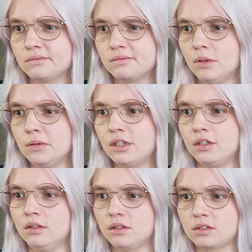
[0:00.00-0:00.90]
Maybe
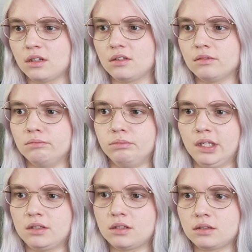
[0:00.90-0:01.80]
kill the son of a
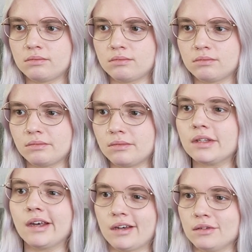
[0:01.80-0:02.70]
bitch.
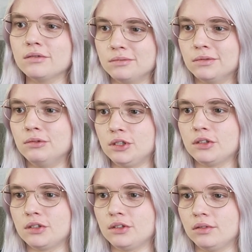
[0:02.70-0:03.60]
Yeah, who
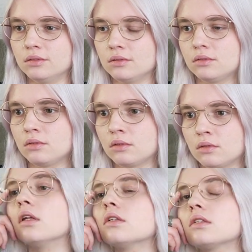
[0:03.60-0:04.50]
shot you.
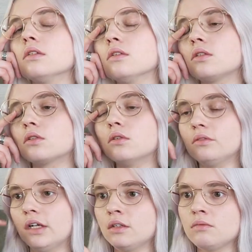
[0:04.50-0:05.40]
It is still so
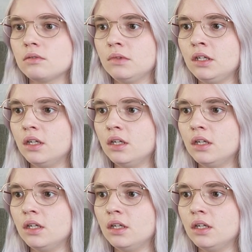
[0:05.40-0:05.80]
random to me.